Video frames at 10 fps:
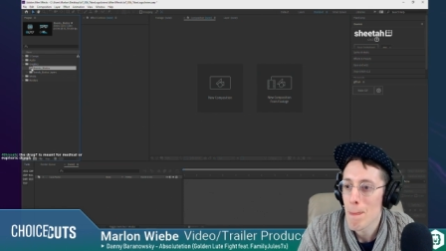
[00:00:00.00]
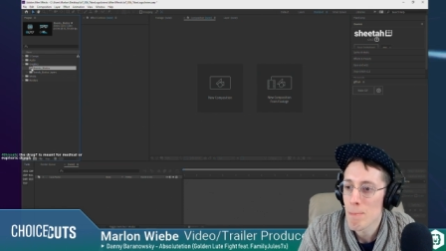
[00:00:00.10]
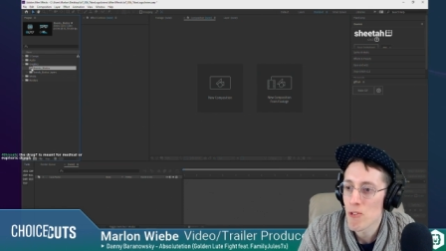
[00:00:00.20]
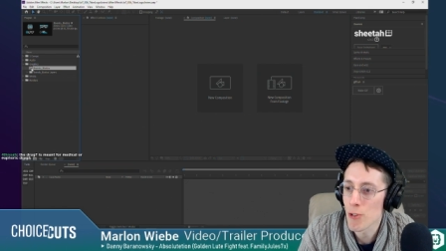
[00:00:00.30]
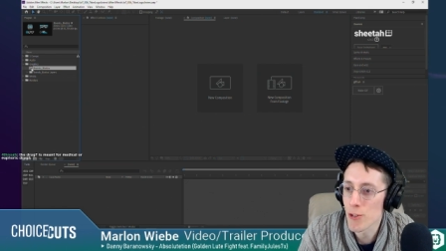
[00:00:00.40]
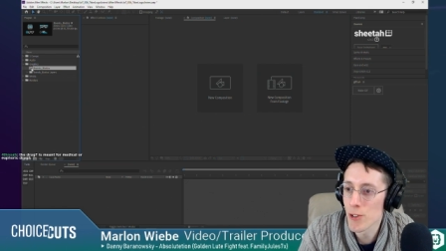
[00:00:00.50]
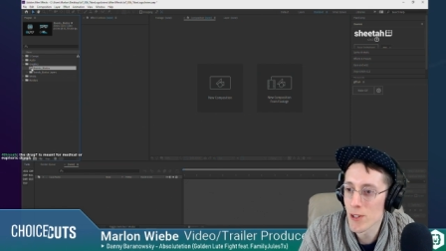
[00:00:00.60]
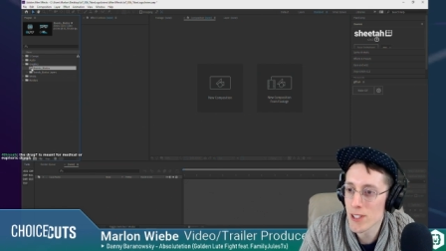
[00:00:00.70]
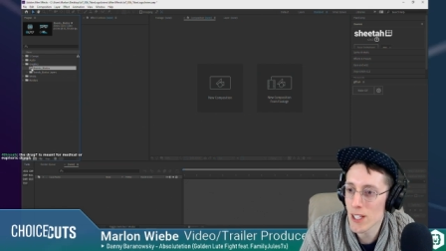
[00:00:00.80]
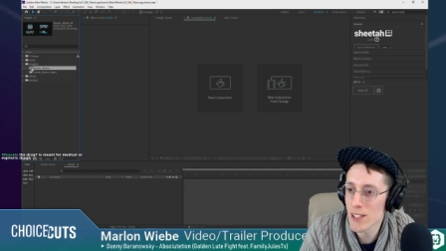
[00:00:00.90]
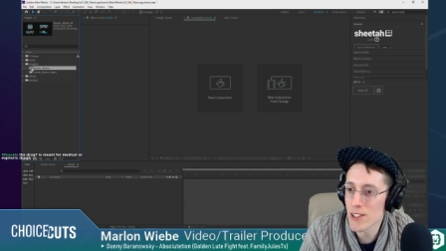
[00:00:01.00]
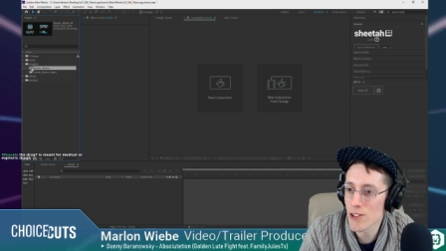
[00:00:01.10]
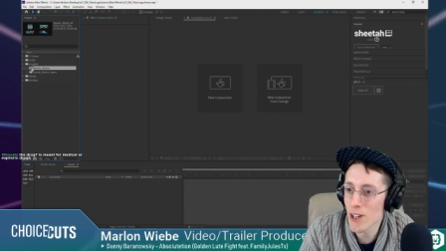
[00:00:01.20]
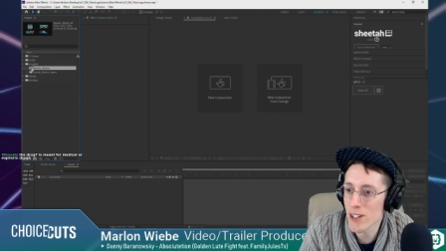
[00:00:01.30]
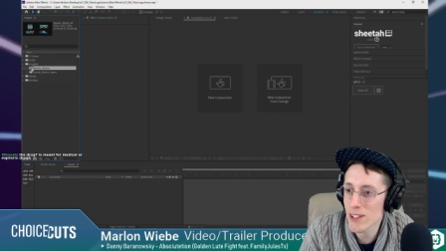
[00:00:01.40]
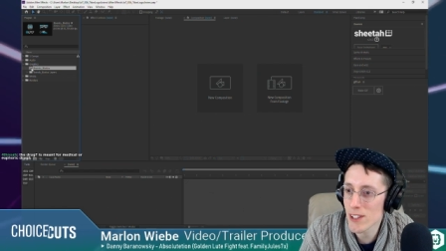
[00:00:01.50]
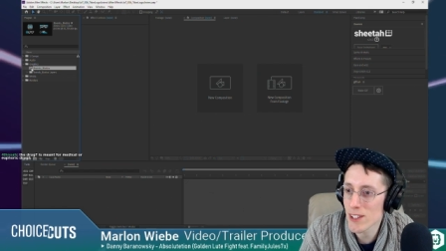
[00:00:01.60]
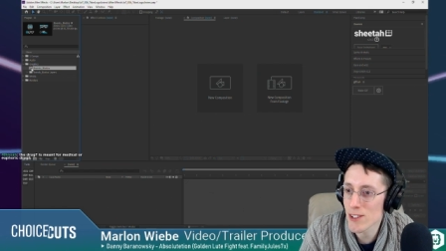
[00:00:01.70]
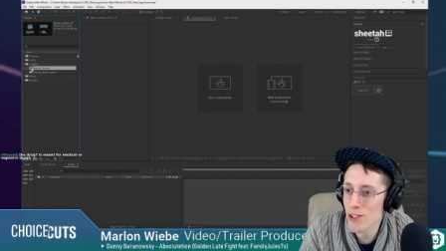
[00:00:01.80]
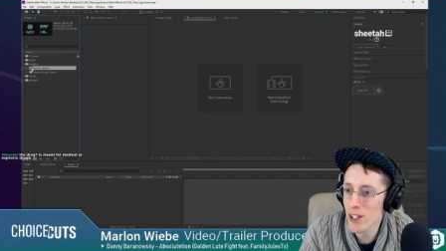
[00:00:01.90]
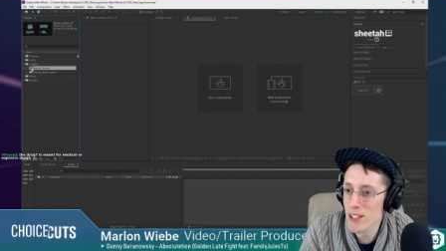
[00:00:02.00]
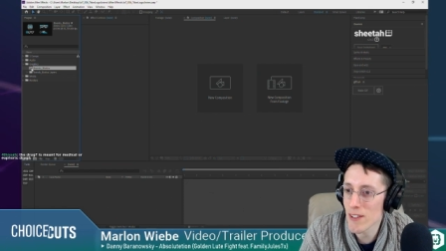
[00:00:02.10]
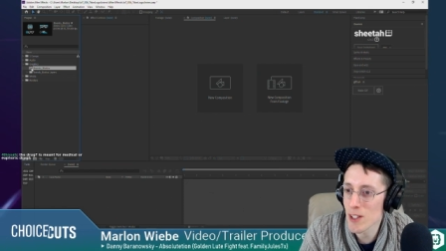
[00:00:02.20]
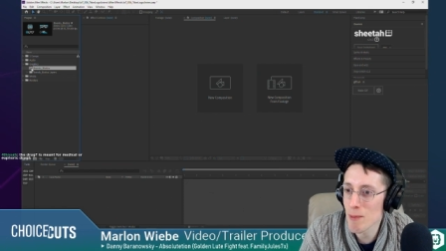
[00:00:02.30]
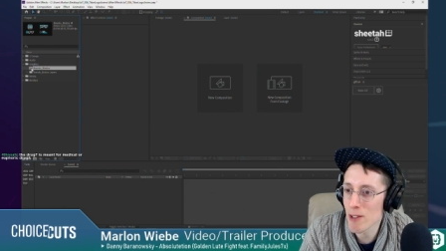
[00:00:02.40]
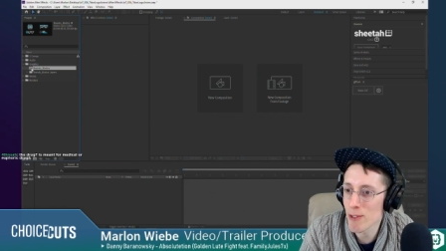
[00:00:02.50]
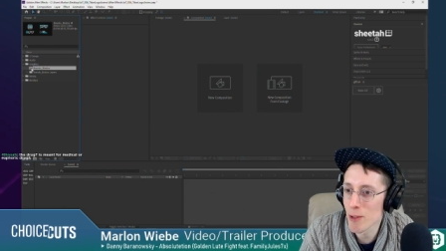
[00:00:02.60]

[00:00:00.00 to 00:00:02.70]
Of course, Noah says the drug 7 is meant for